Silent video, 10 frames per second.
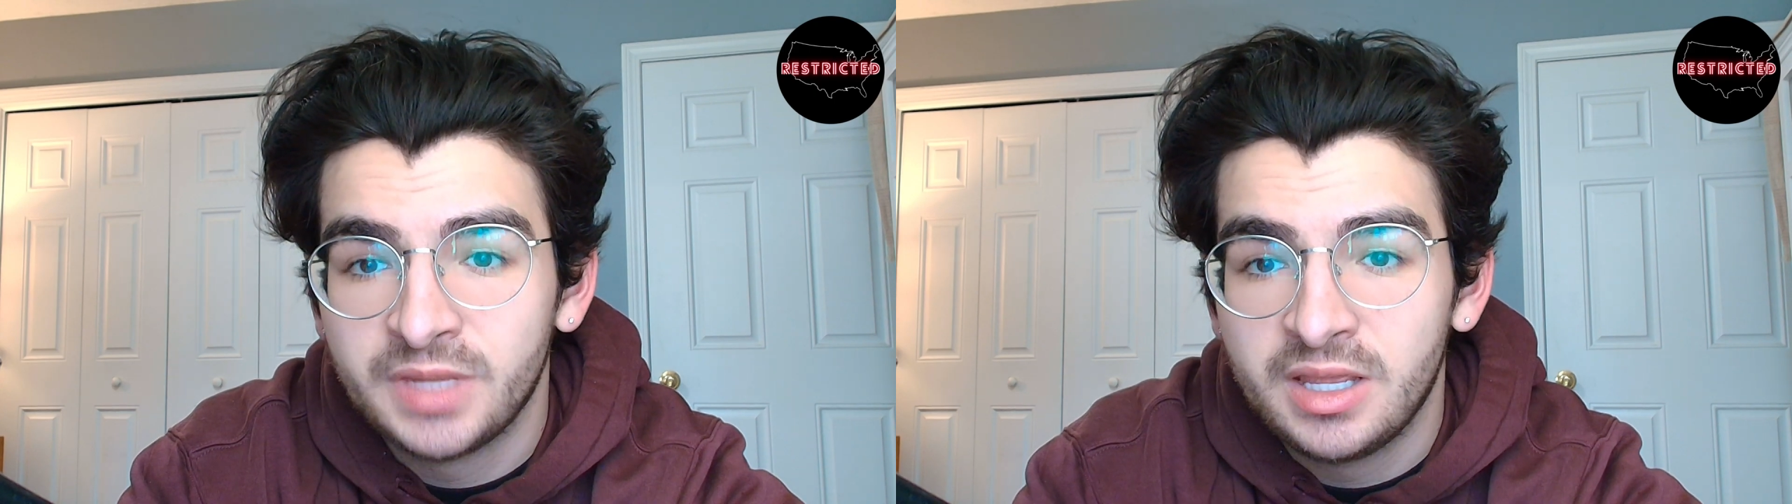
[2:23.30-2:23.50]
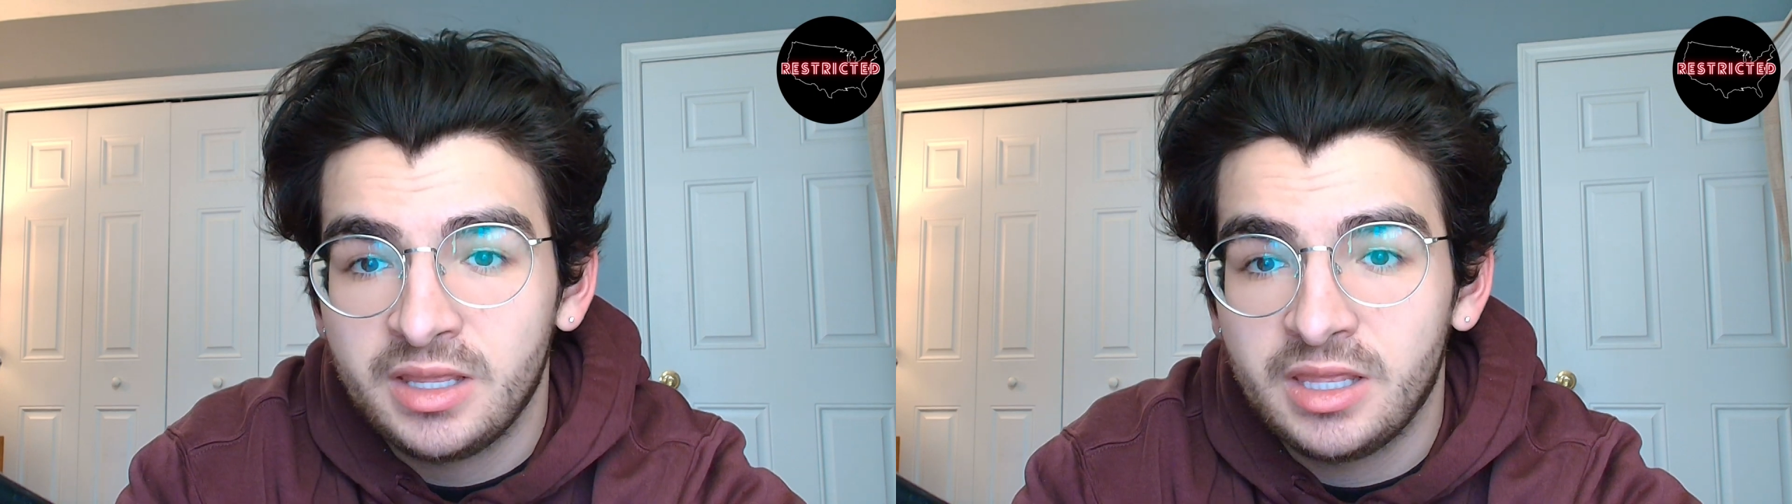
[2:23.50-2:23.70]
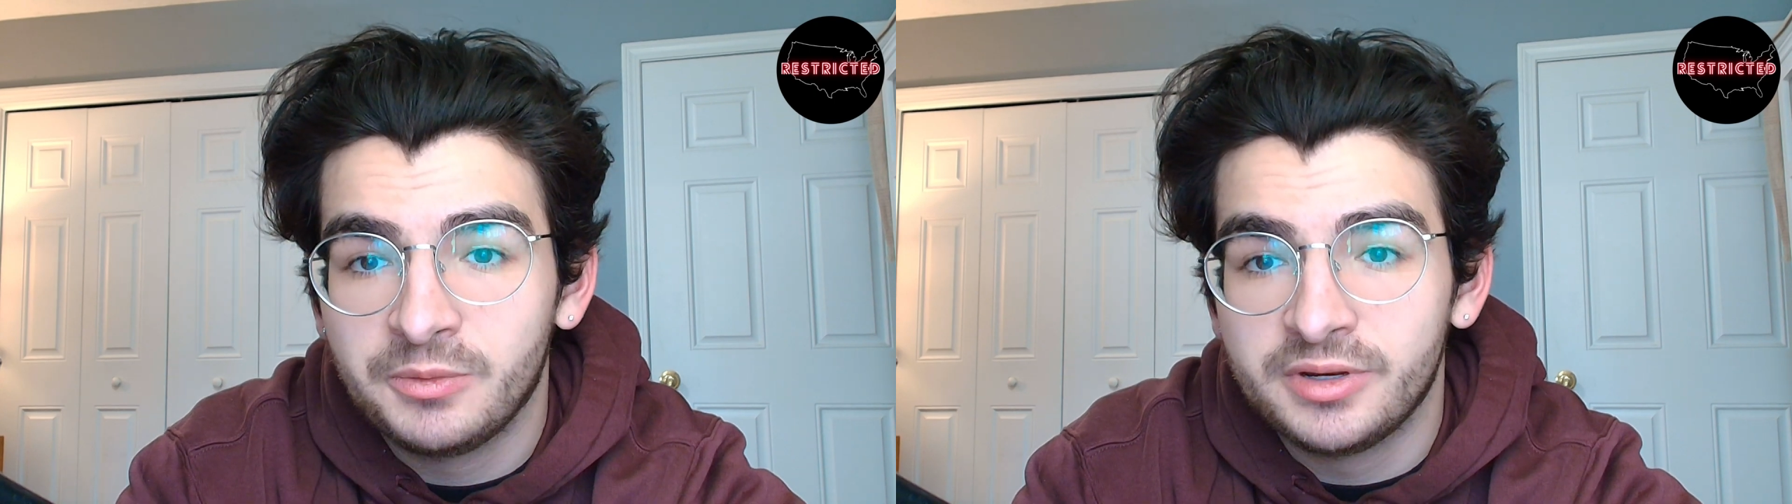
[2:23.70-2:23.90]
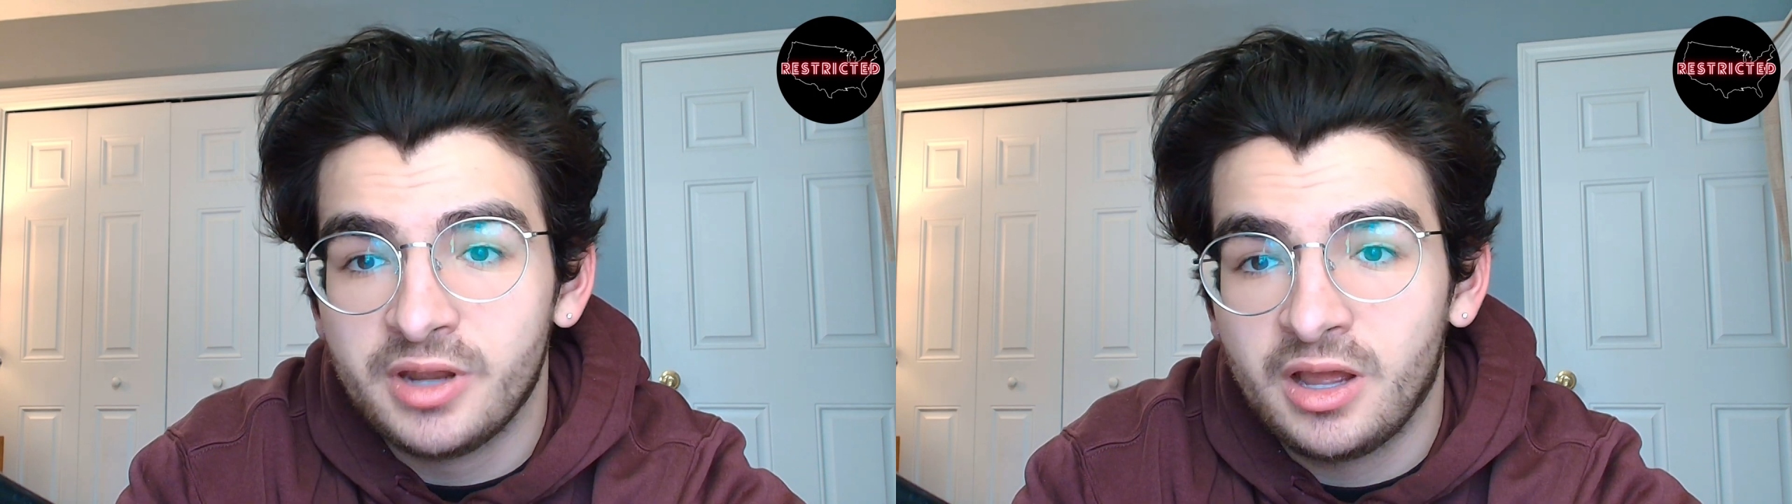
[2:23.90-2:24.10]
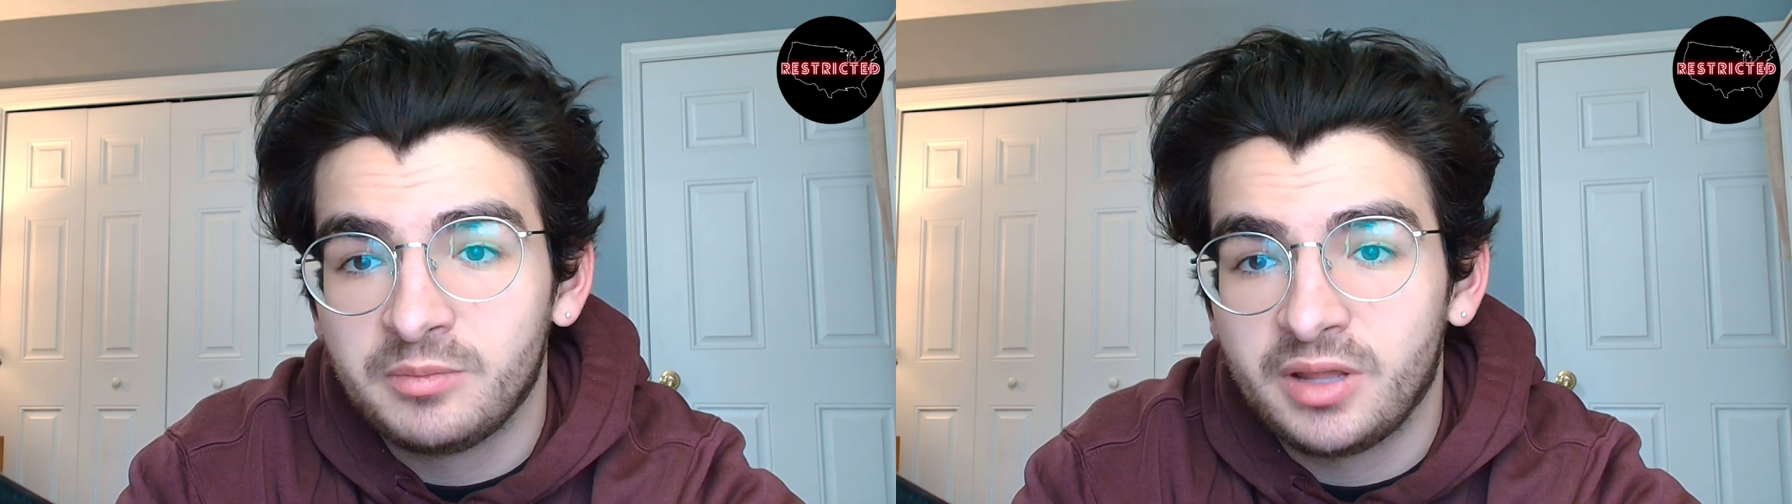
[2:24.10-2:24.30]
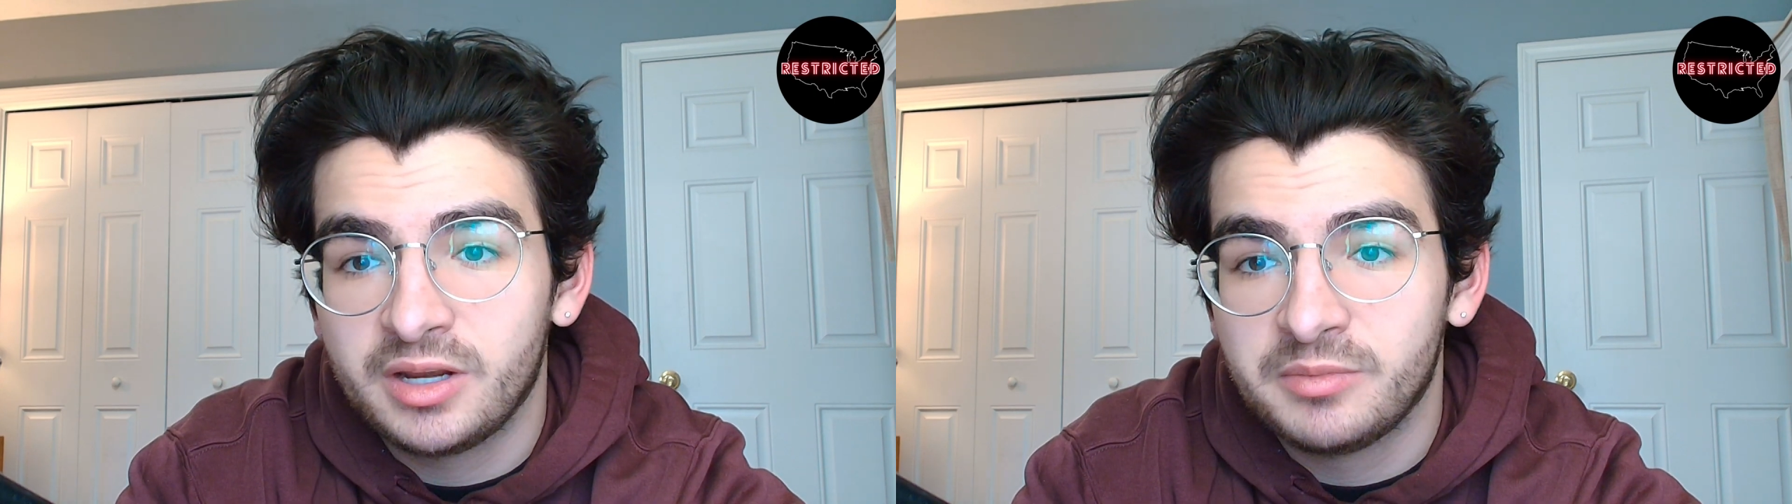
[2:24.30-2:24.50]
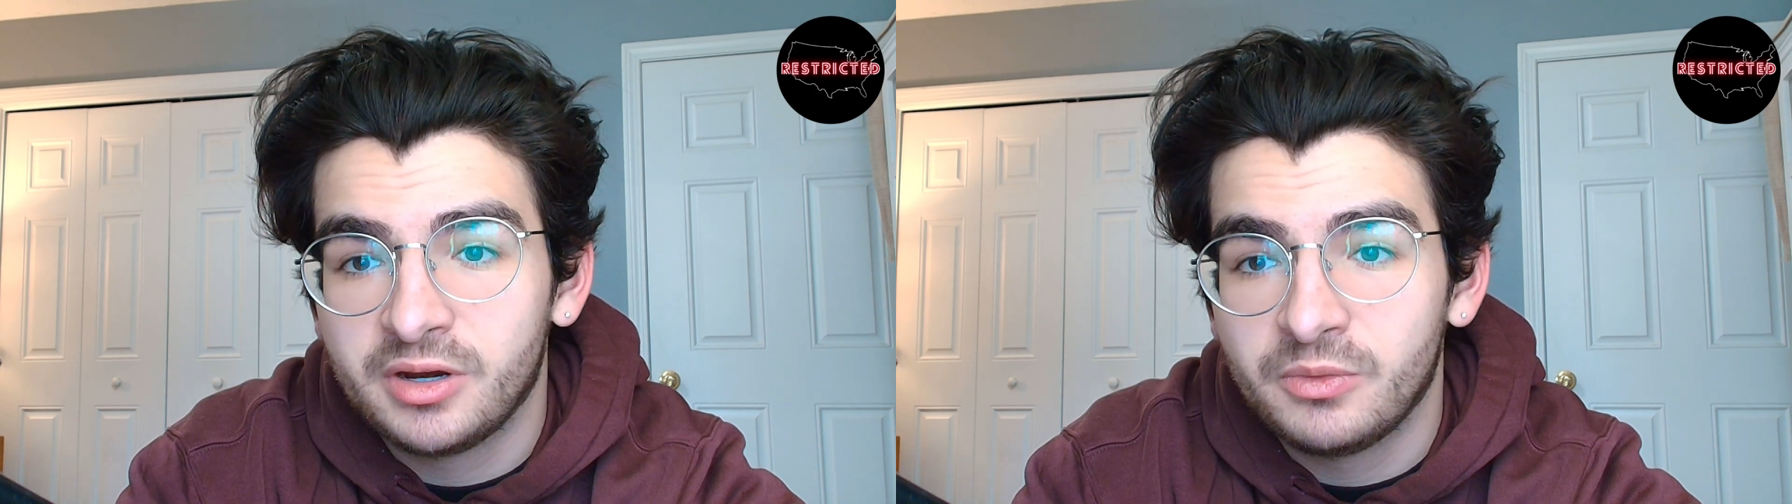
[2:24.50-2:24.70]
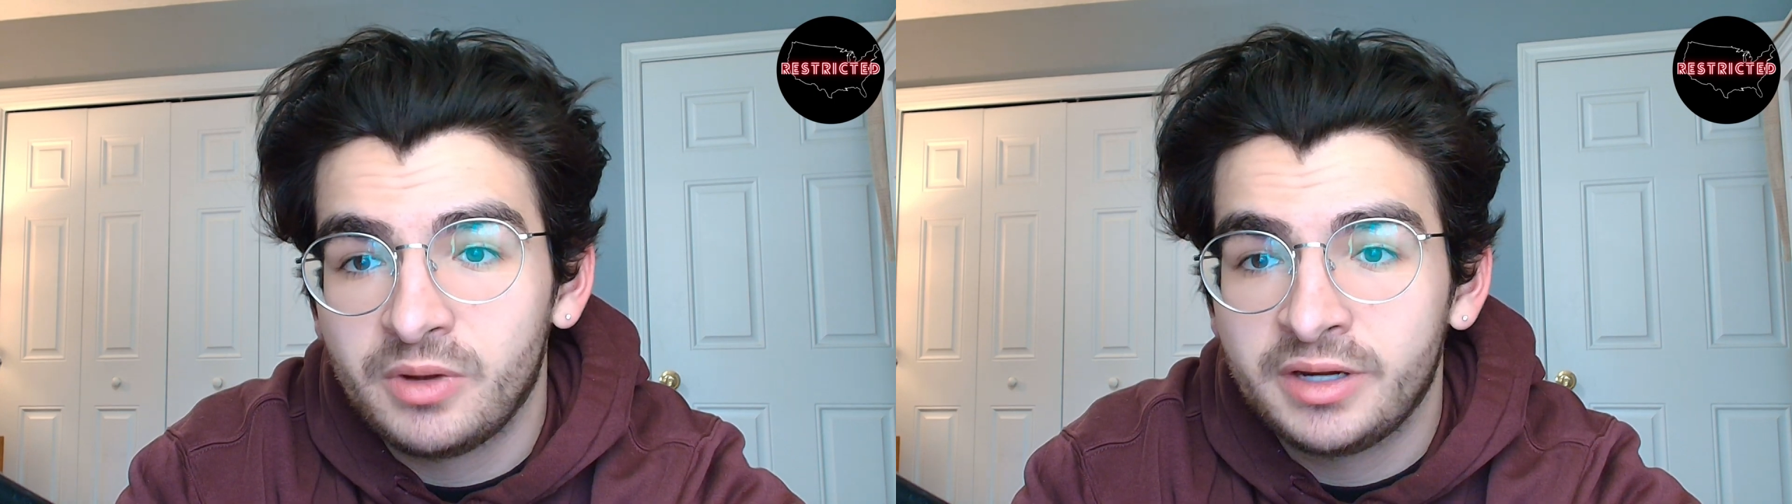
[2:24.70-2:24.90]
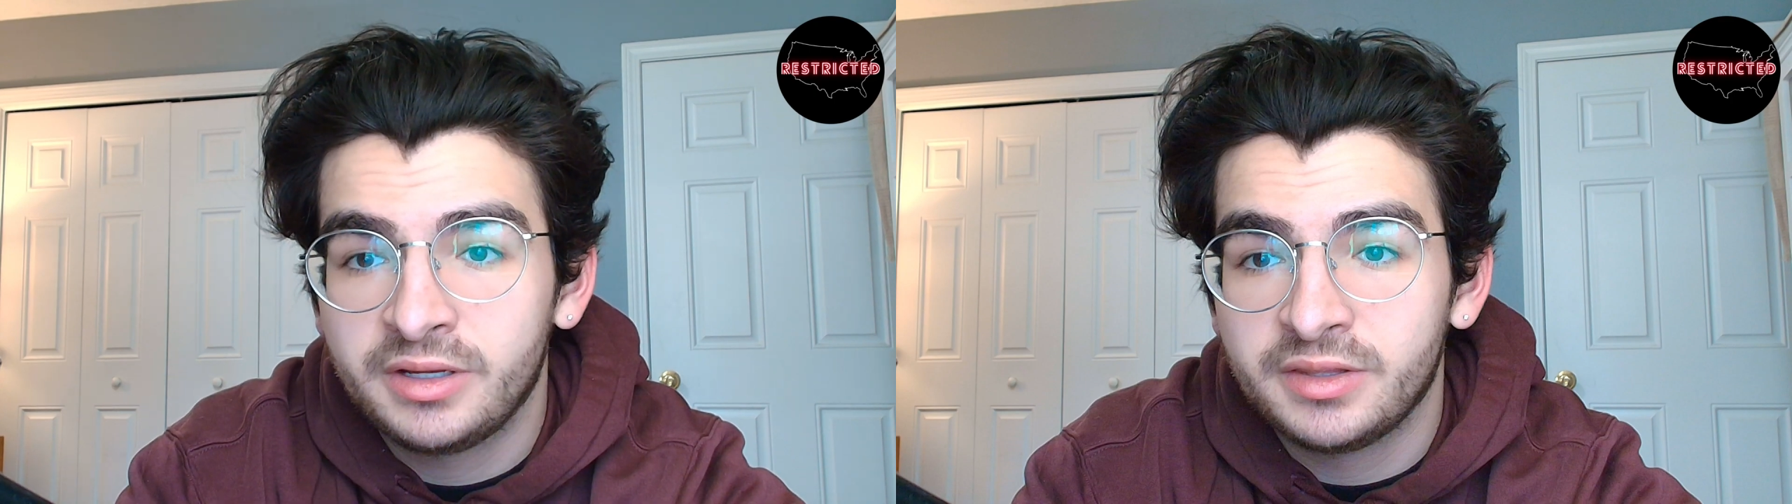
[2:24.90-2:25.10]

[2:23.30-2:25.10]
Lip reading: It would not apply to marijuana,